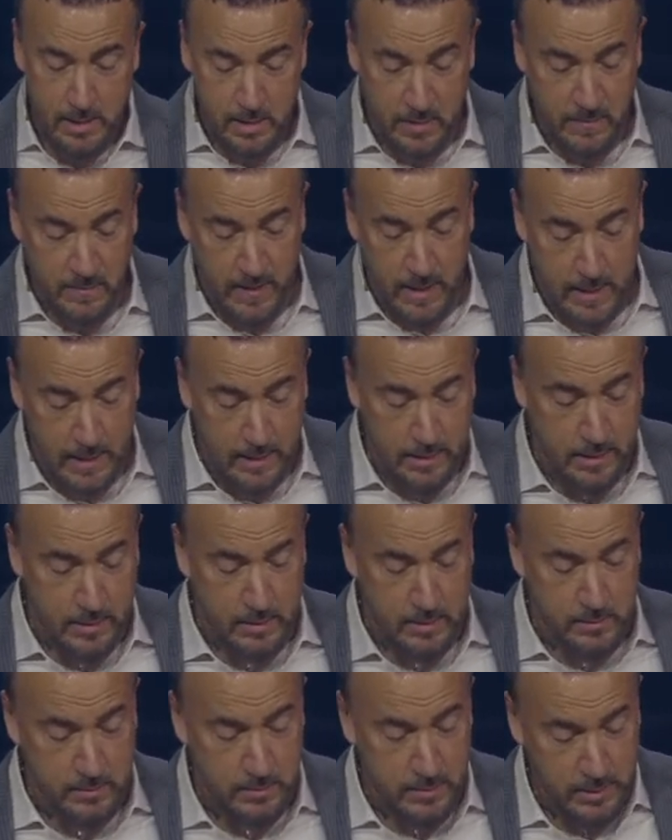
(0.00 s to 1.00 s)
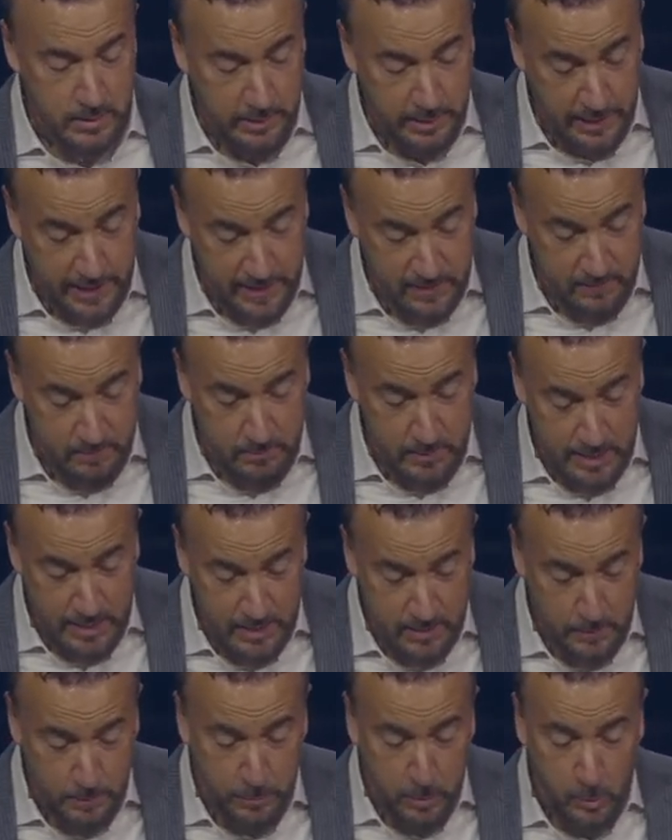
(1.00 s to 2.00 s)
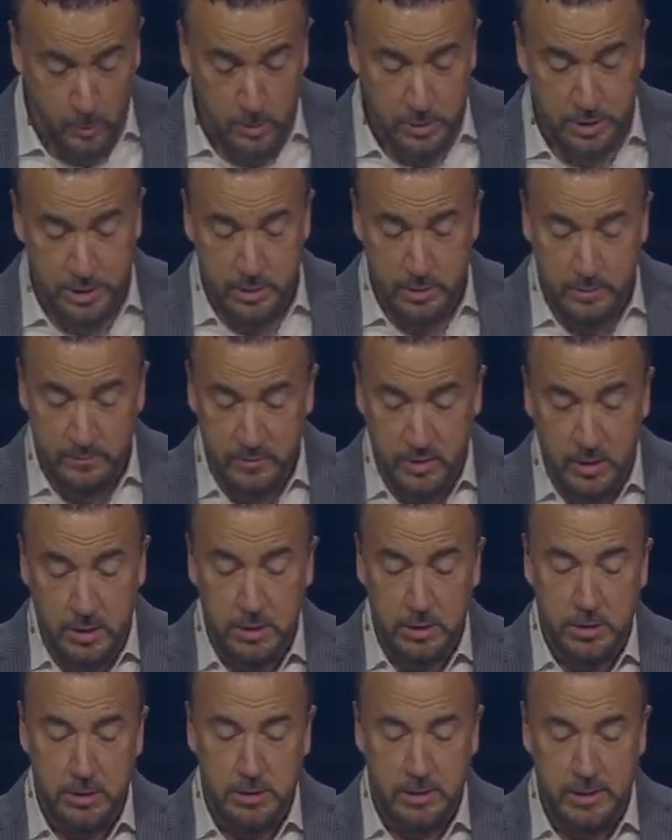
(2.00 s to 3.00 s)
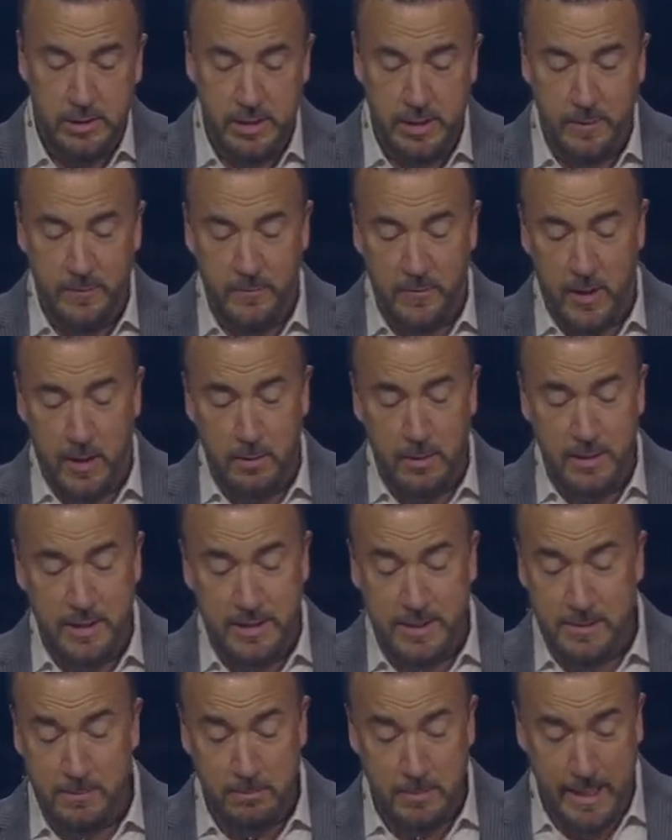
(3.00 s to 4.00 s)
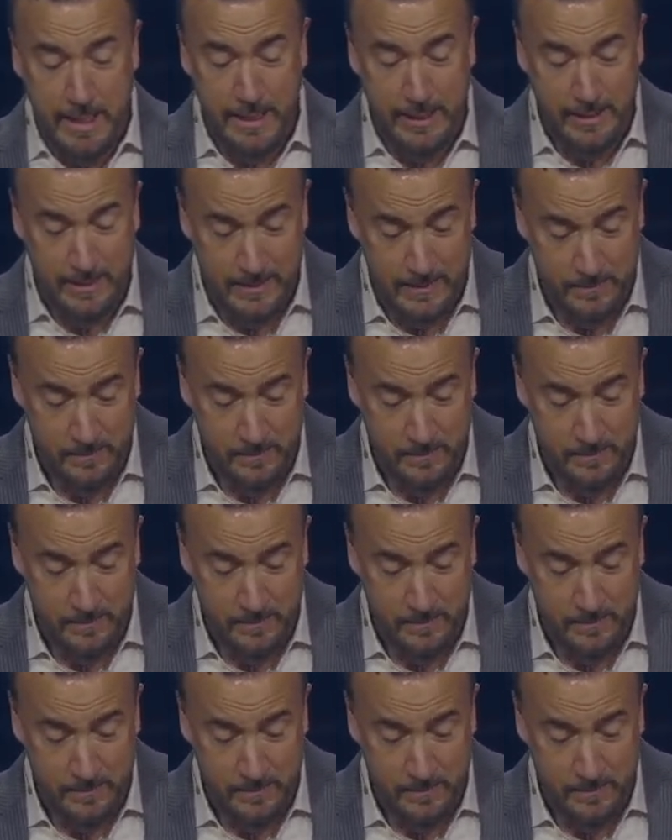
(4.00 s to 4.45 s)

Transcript: to the father, "Give me the portion of goods that falleth to me."